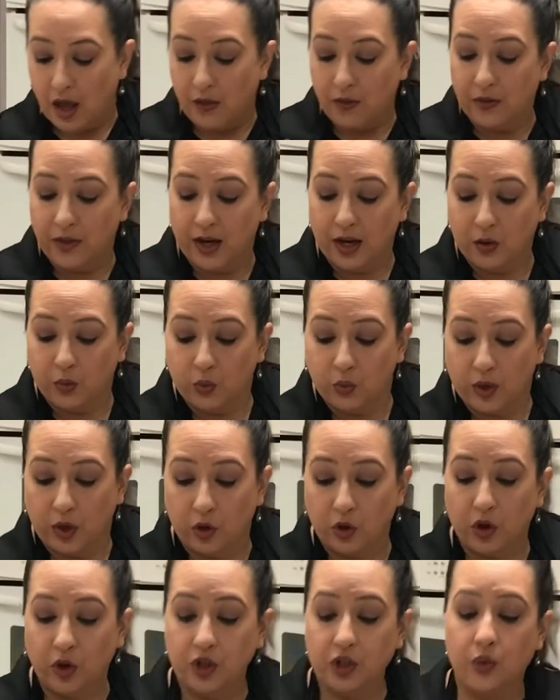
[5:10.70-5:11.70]
Then we are
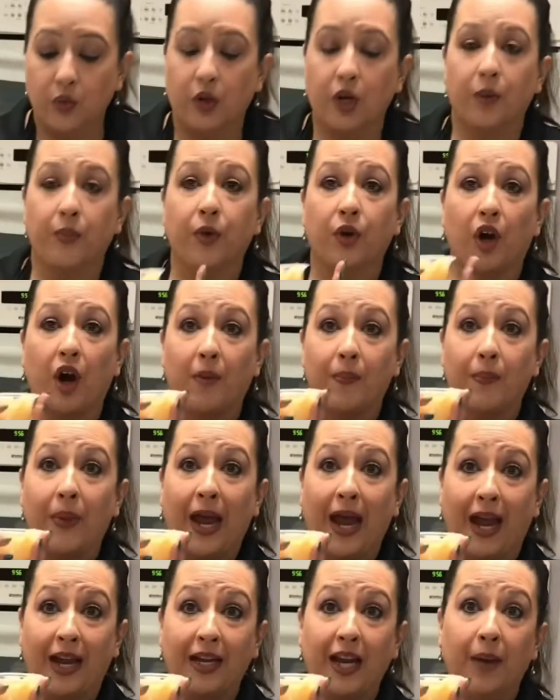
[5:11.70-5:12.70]
going to want to put our
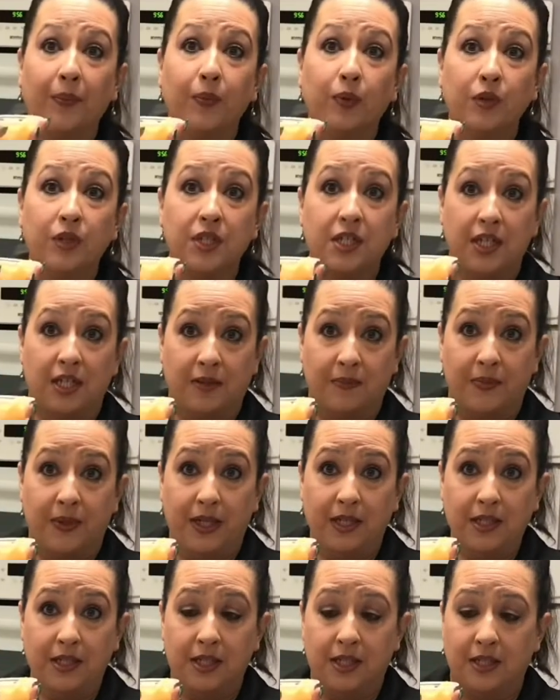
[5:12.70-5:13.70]
pineapple
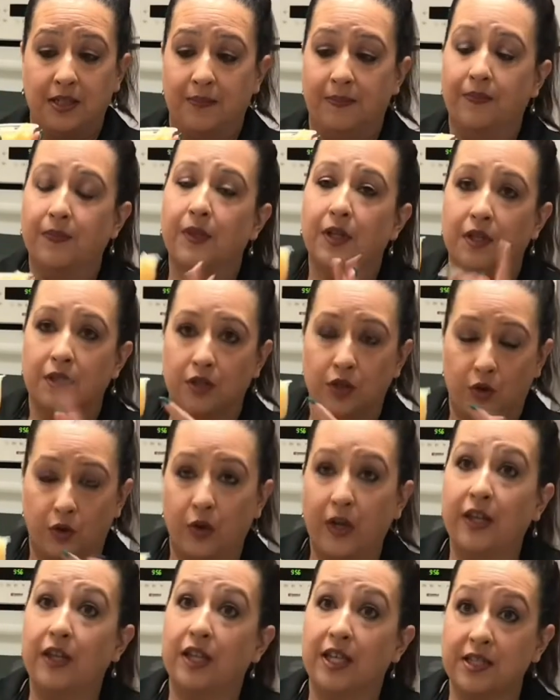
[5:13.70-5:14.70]
tidbits. So,
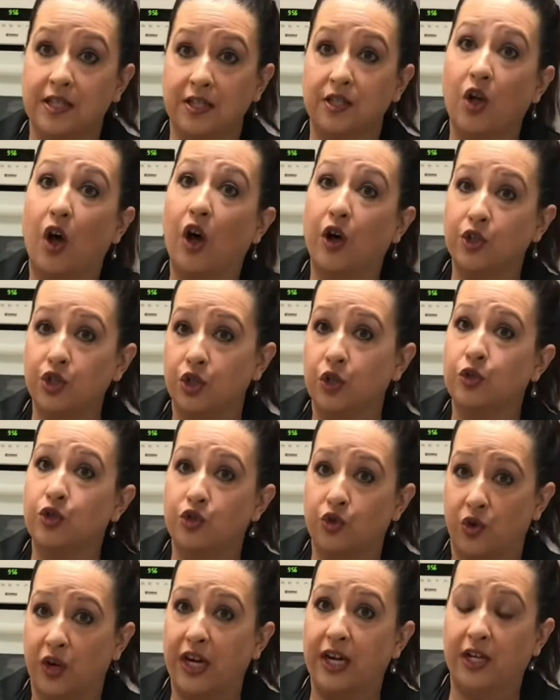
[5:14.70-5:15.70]
and this is also
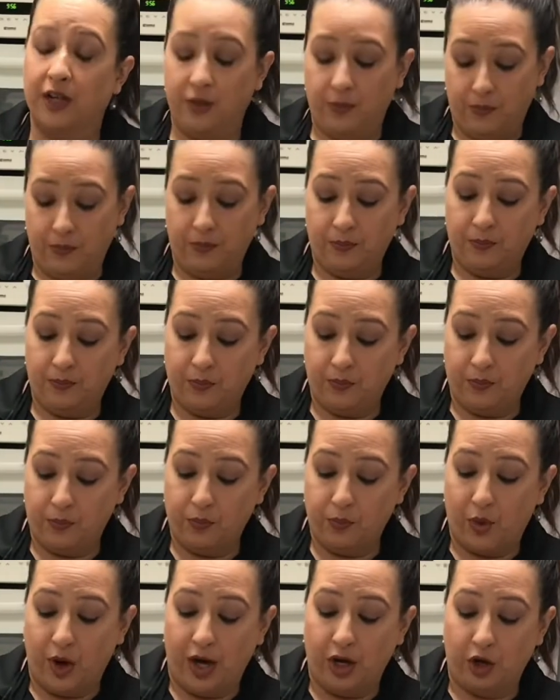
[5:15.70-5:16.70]
drained
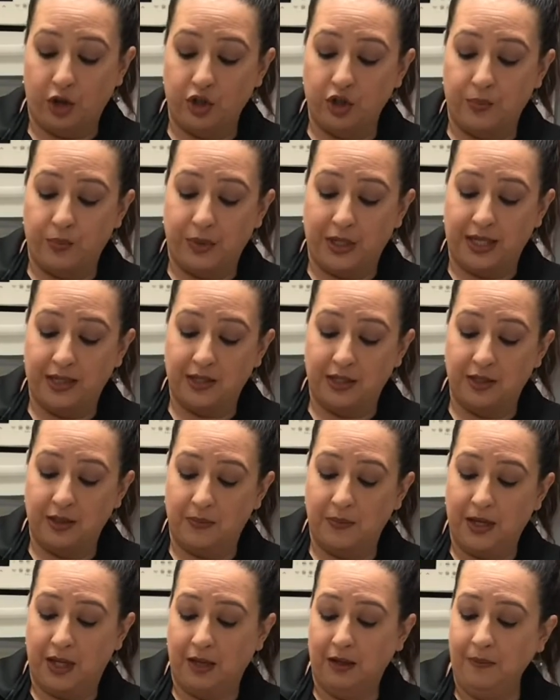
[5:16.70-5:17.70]
prior to placing them
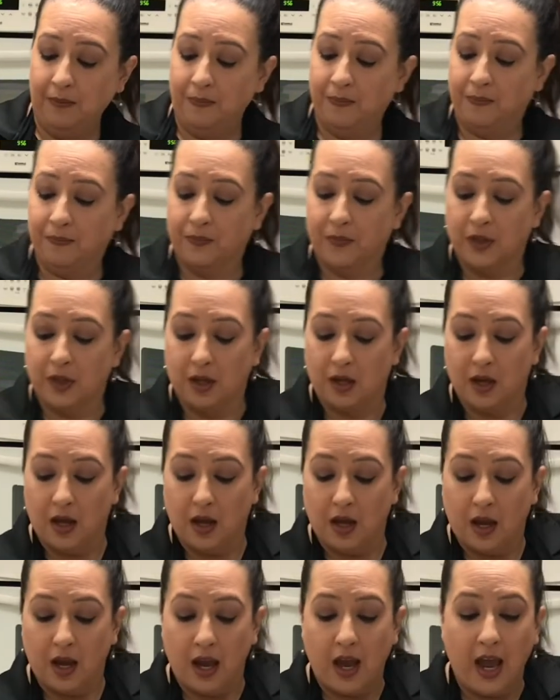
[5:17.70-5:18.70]
in.
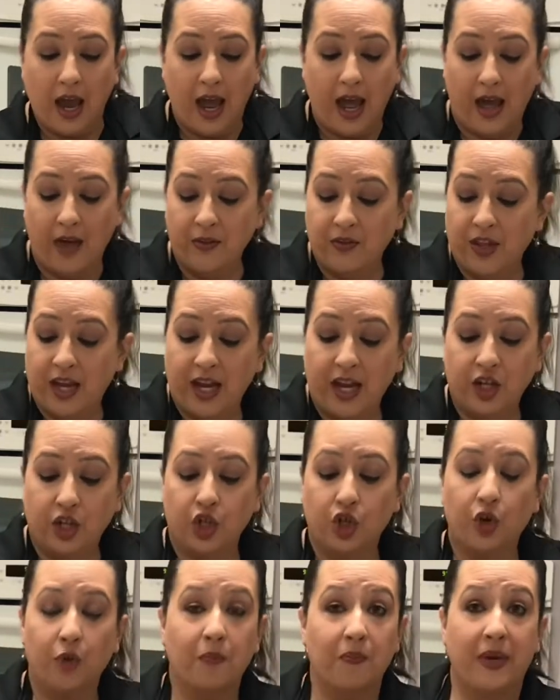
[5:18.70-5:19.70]
And then
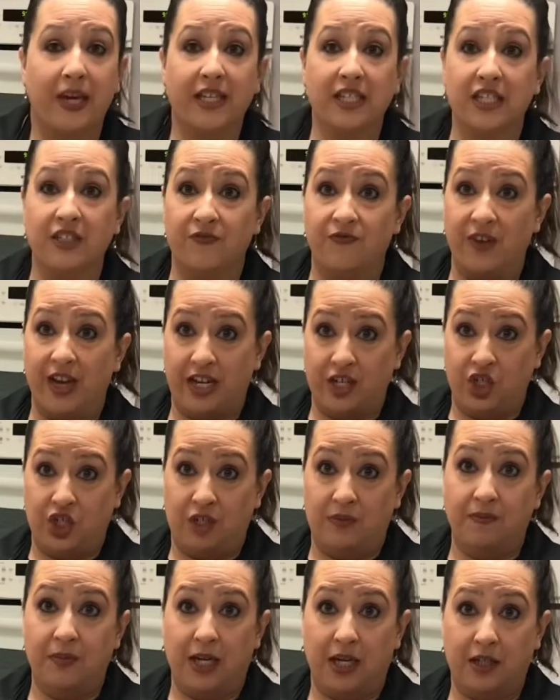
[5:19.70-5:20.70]
your mixed
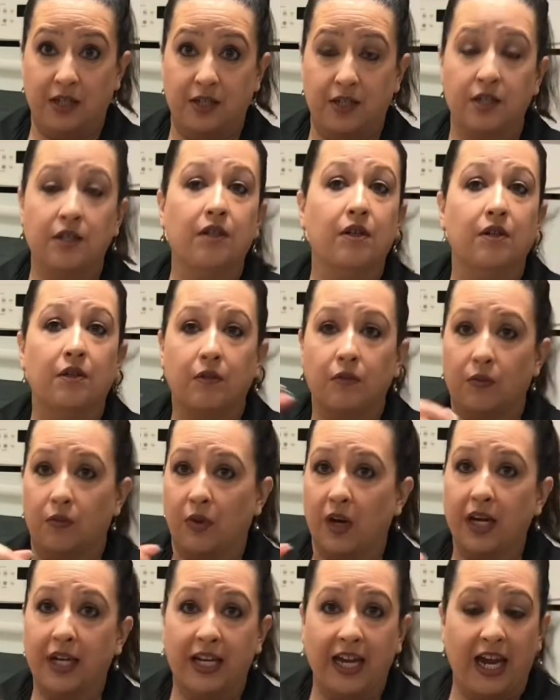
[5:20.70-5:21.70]
veggie mix.
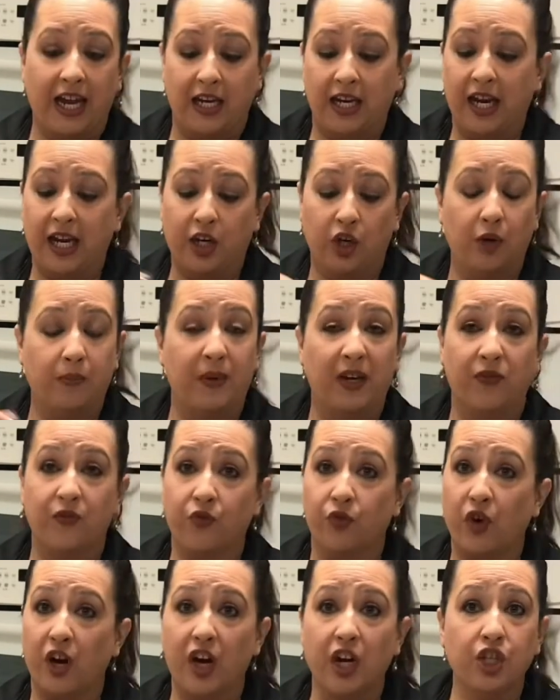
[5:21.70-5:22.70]
Again, it could be
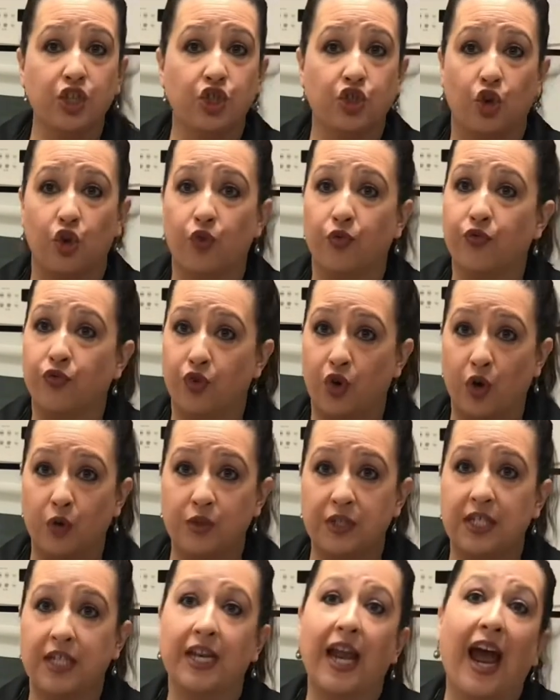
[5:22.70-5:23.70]
fresh or
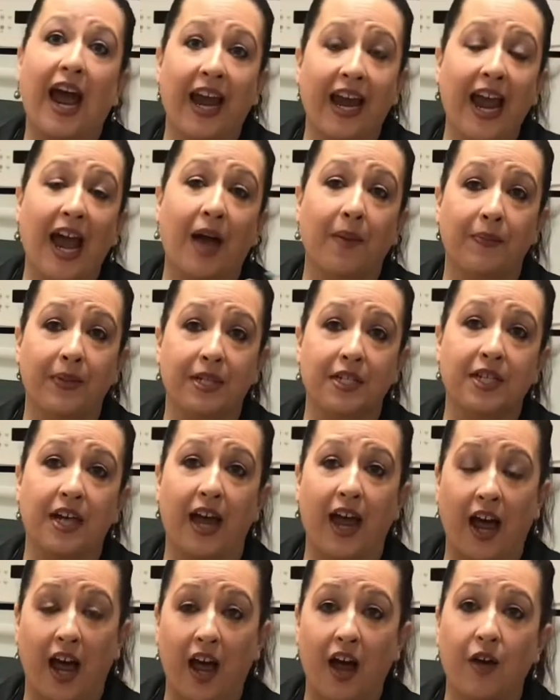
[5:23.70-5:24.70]
frozen. I happen to
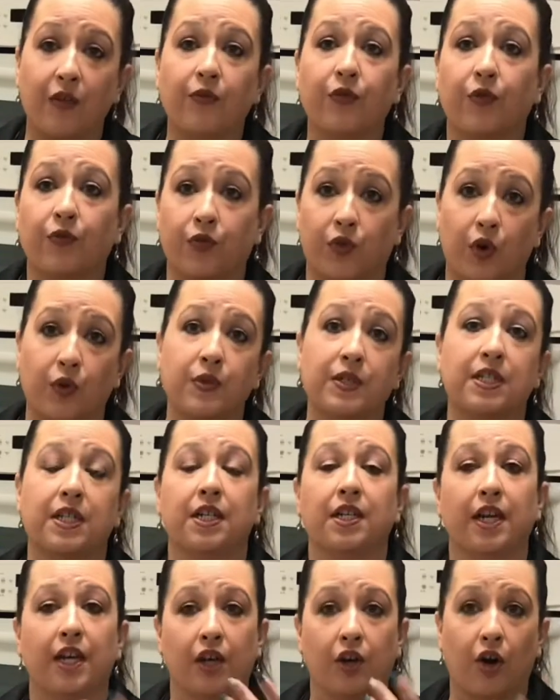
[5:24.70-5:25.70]
have frozen
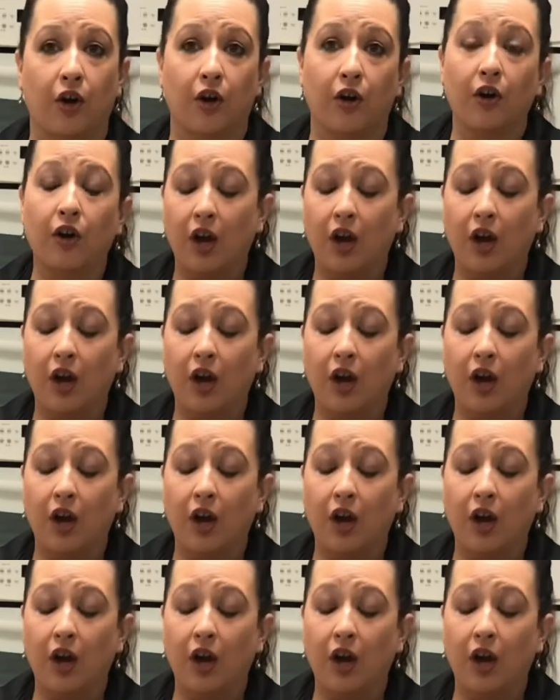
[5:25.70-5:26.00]
in our